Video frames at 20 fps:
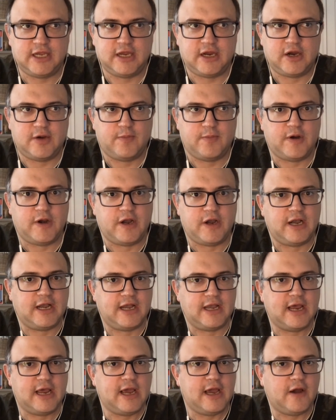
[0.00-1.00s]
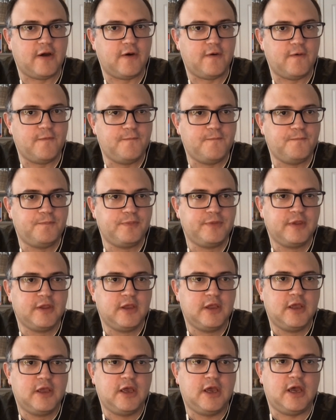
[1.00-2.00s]
are burning now,
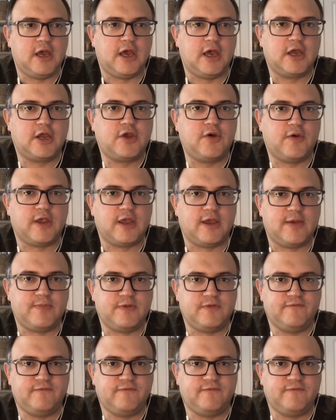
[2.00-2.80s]
uh, going up in